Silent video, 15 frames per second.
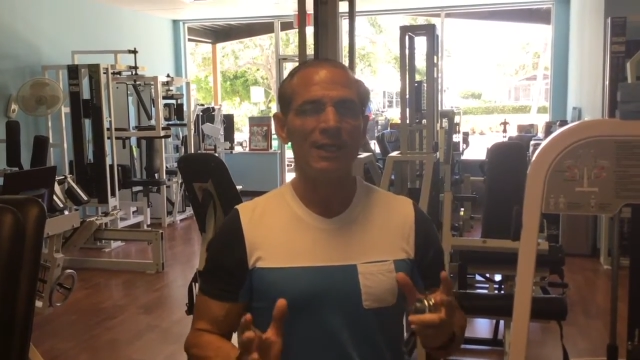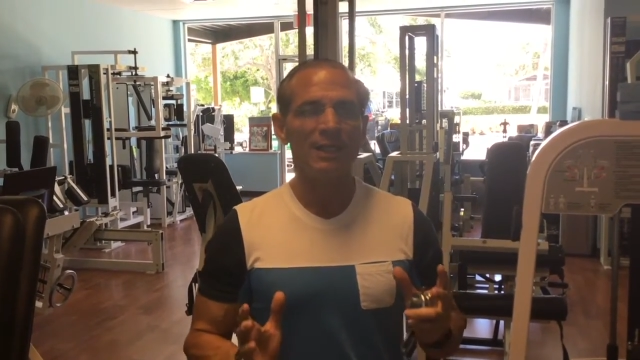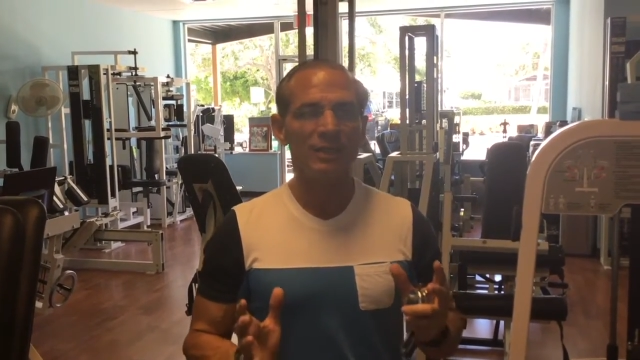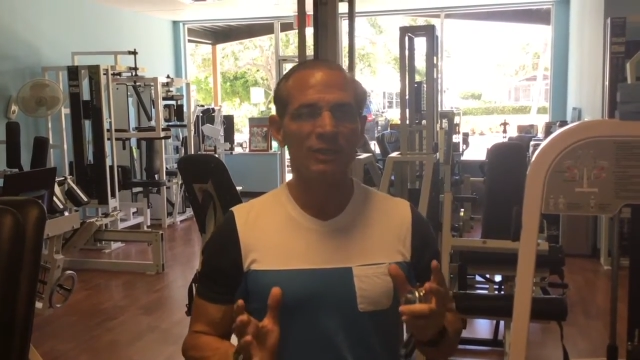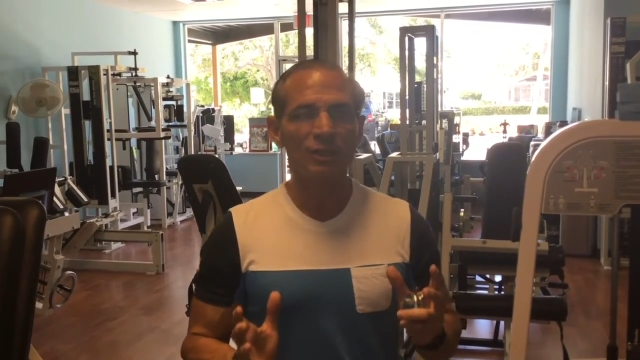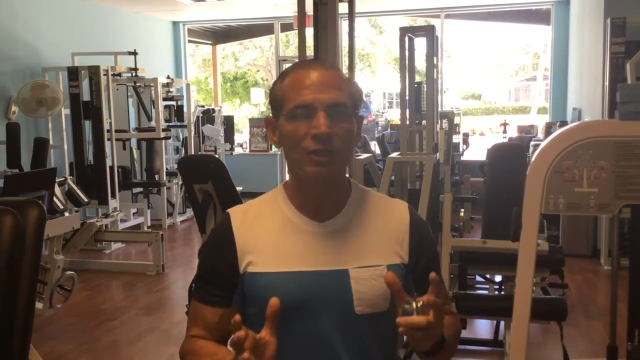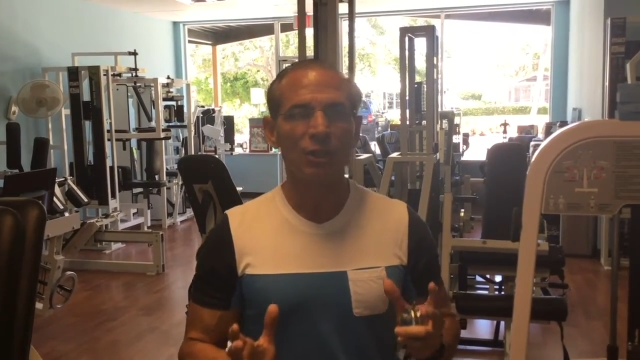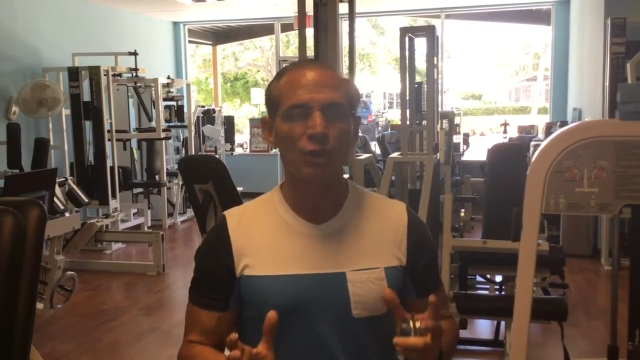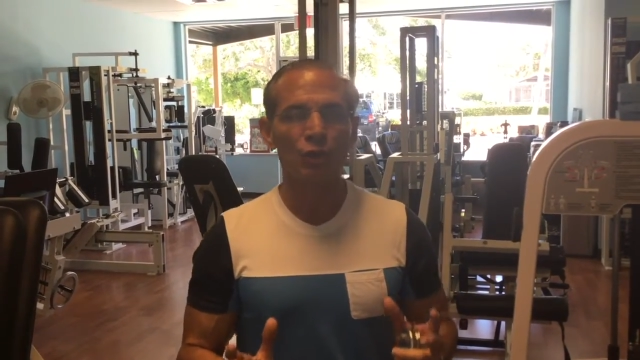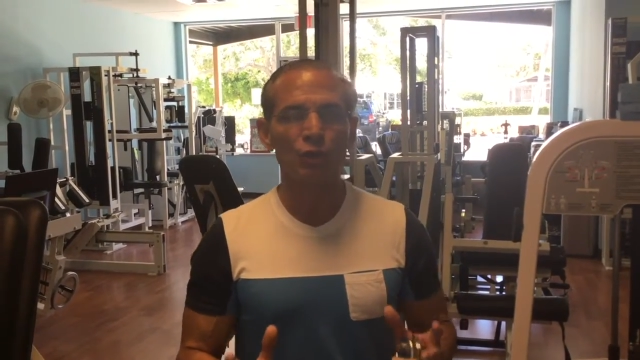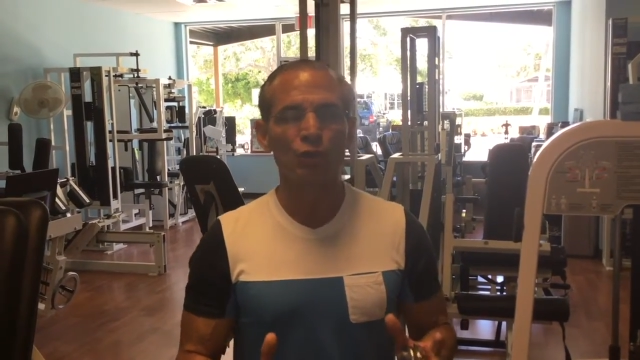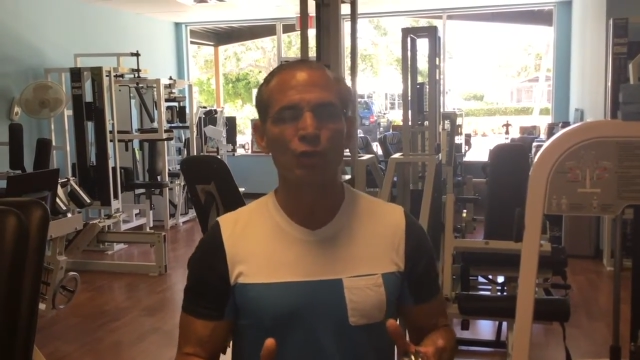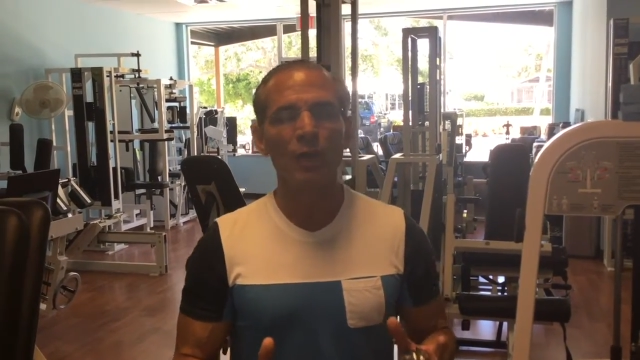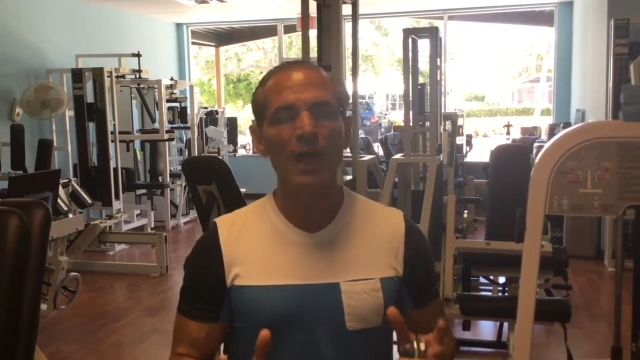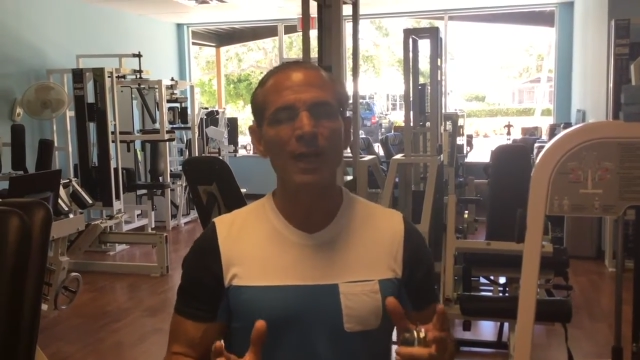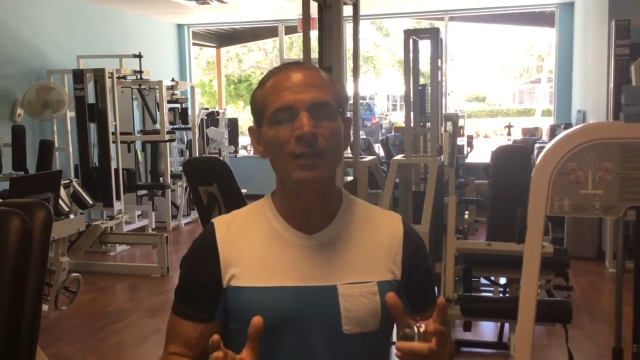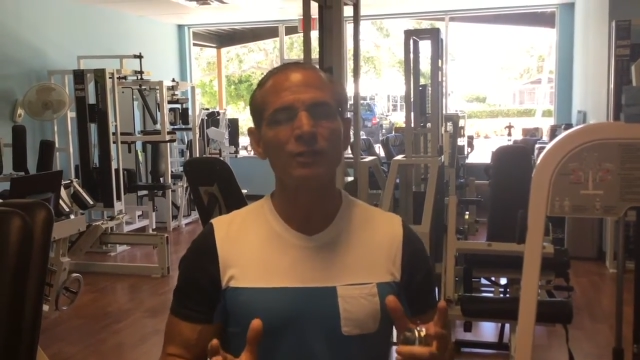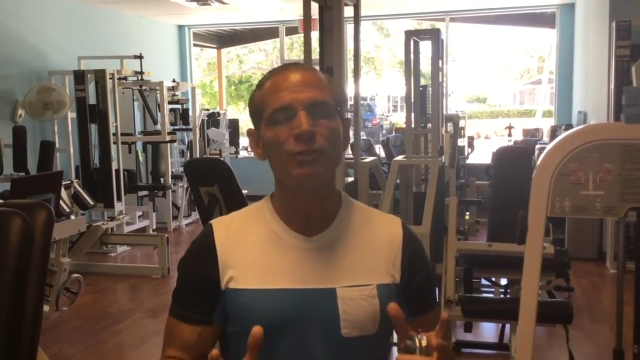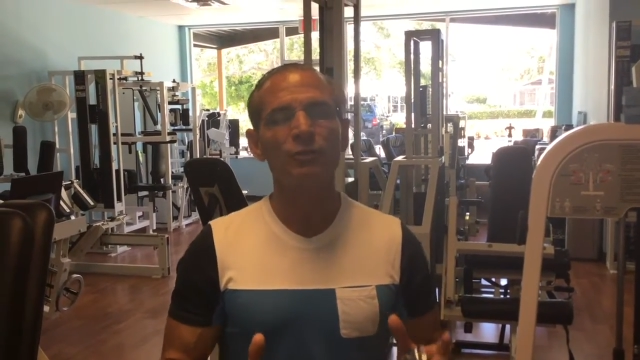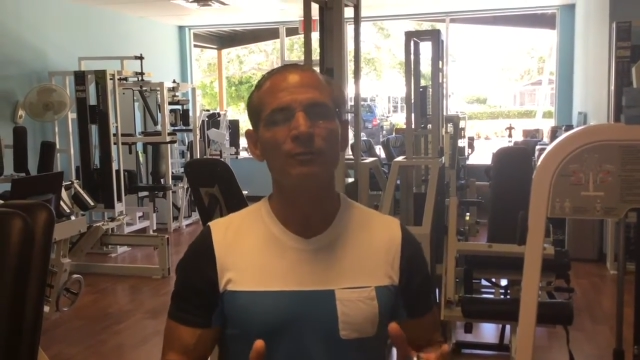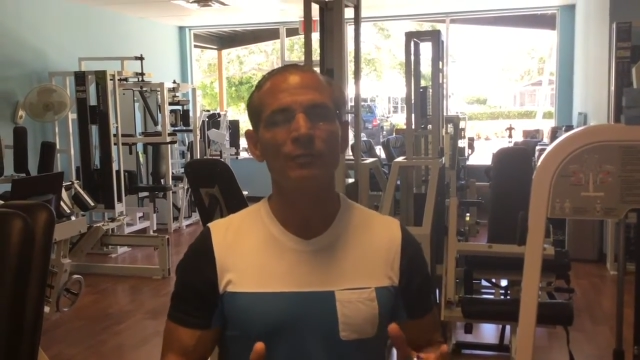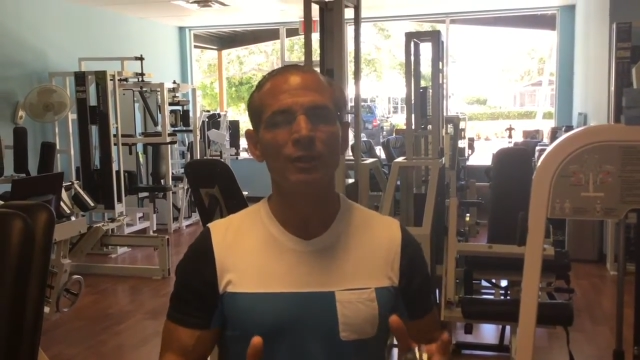is contract
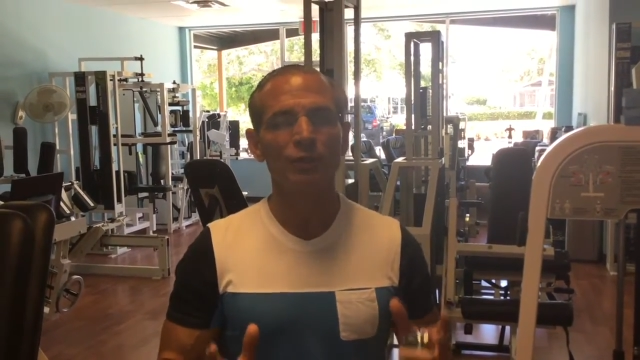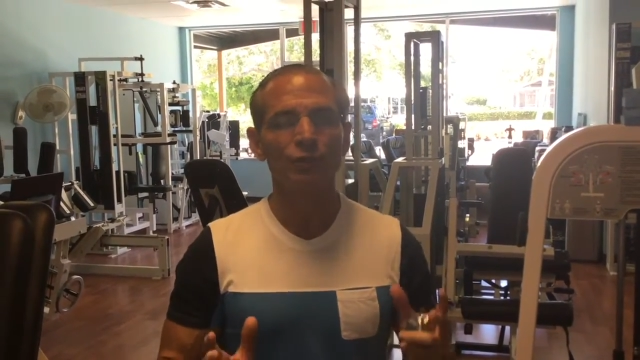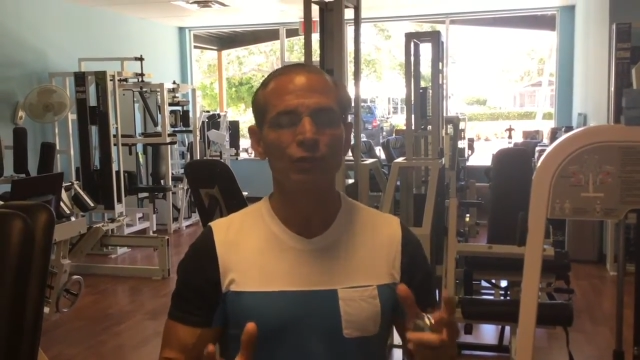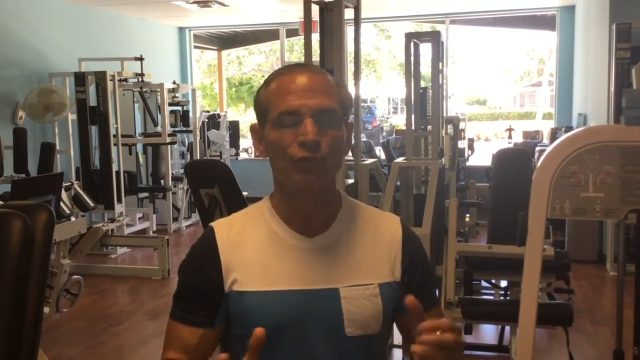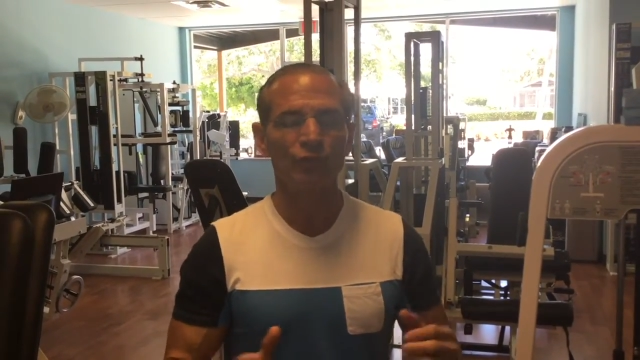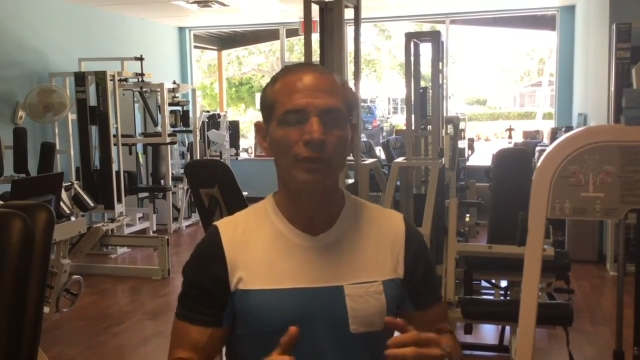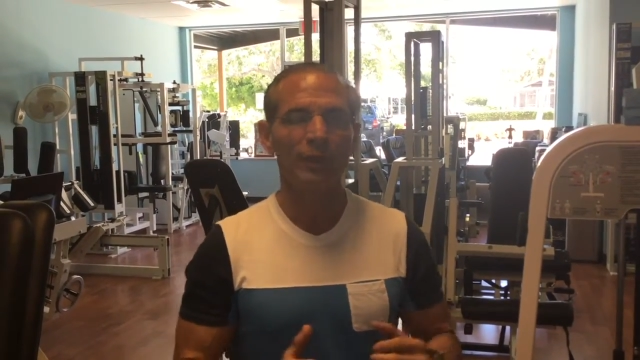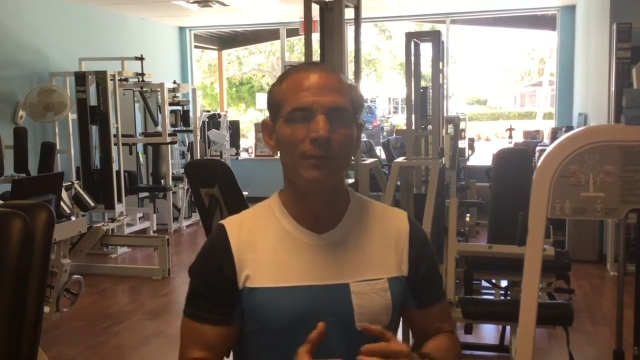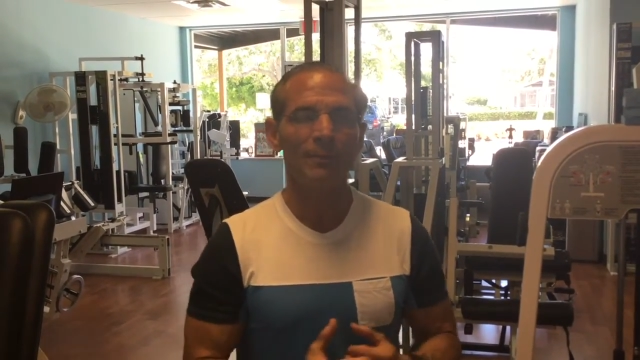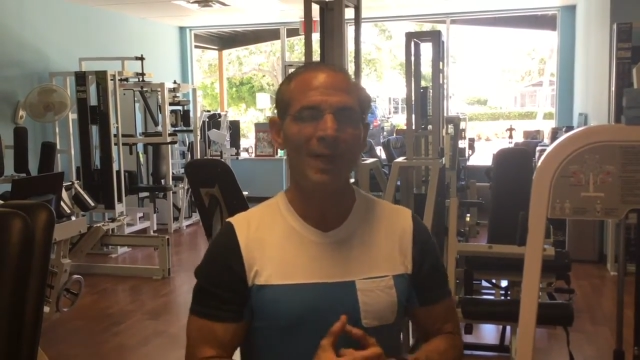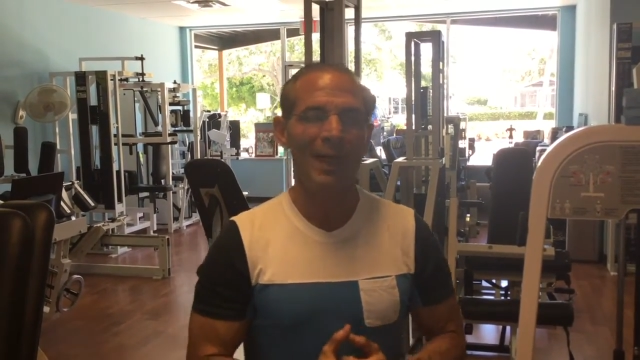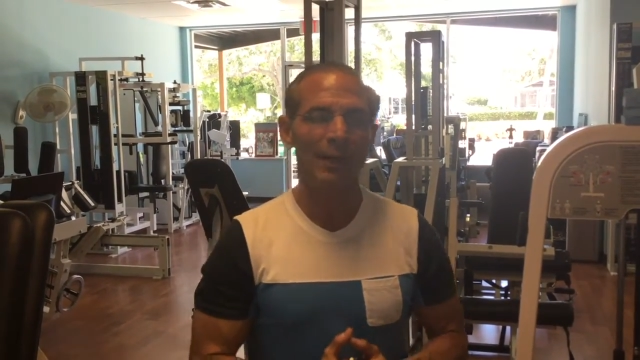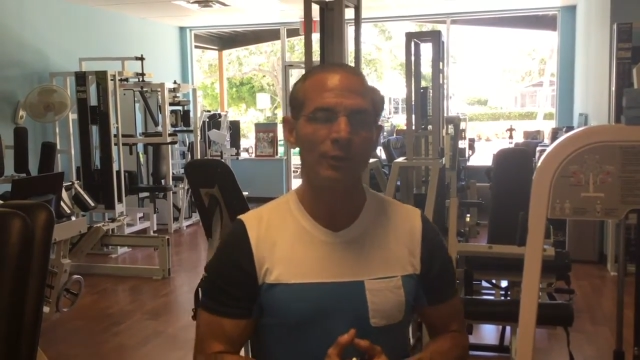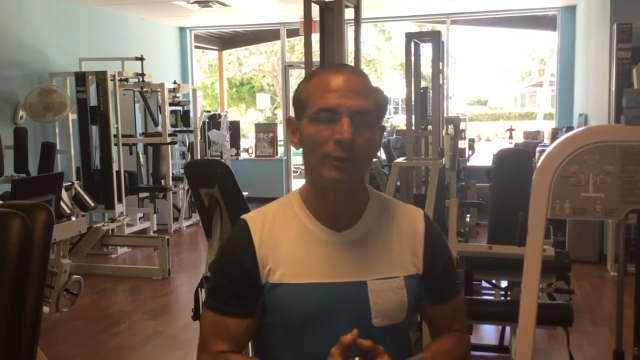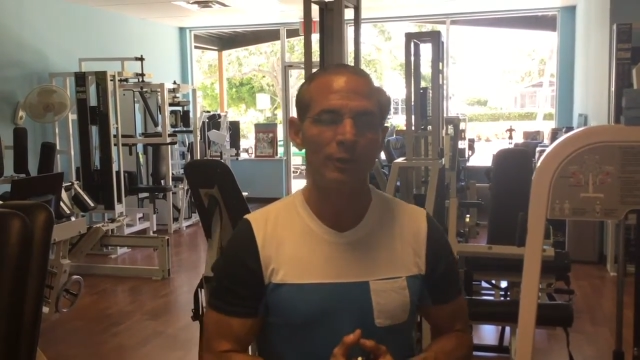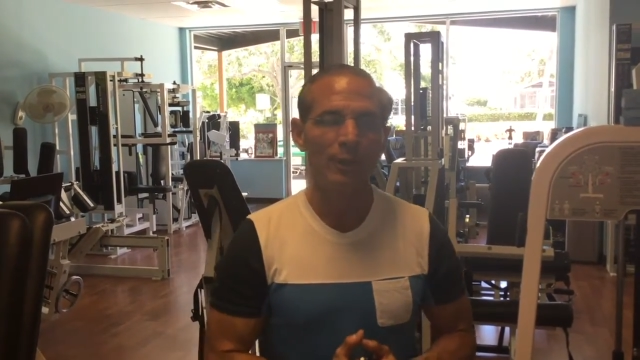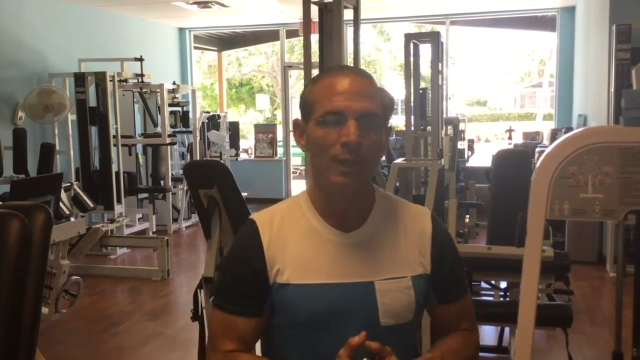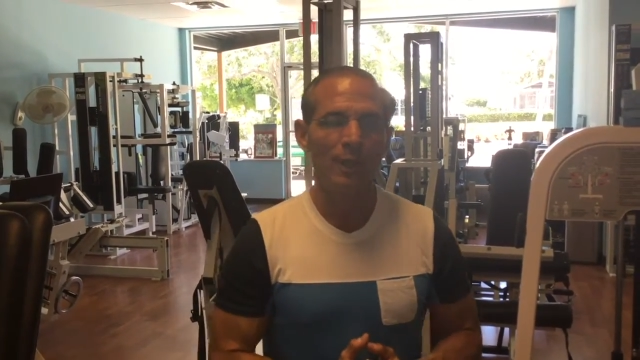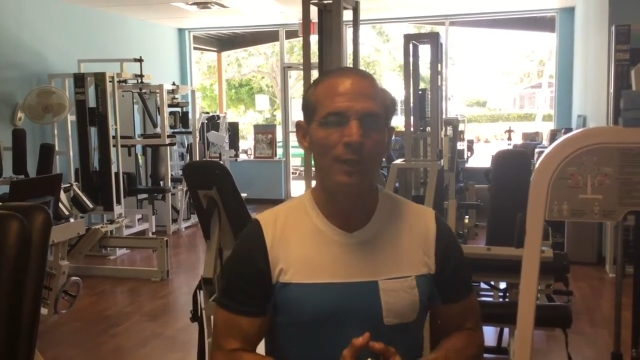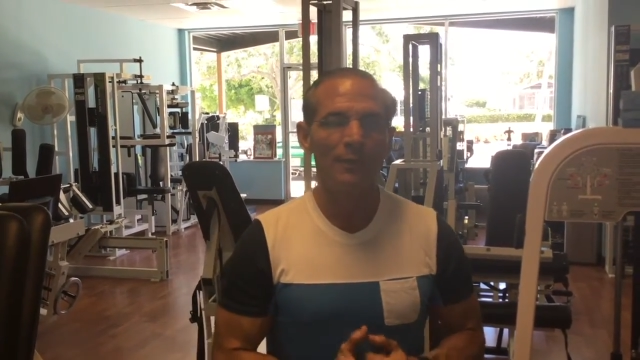your muscles in a manner